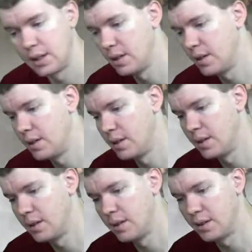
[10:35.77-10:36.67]

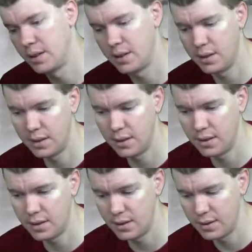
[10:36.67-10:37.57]

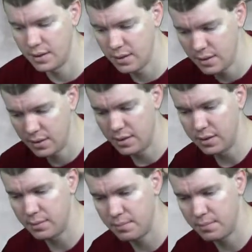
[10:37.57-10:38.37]
(silent)